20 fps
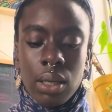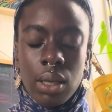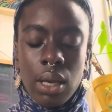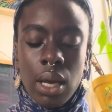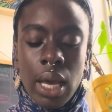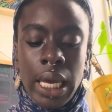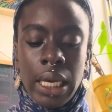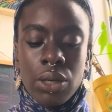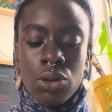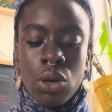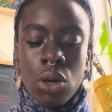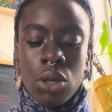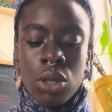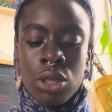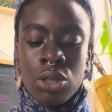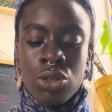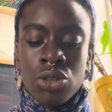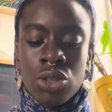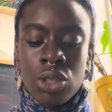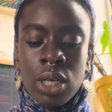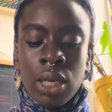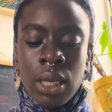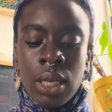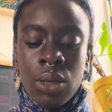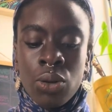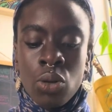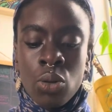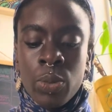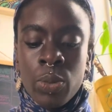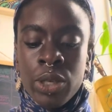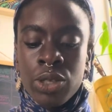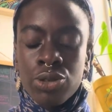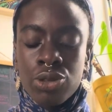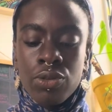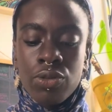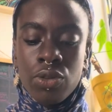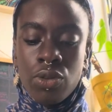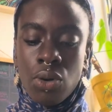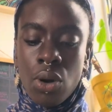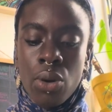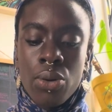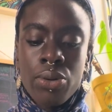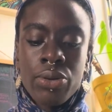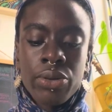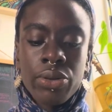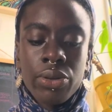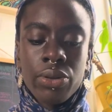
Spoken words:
acknowledge the little bits of growth,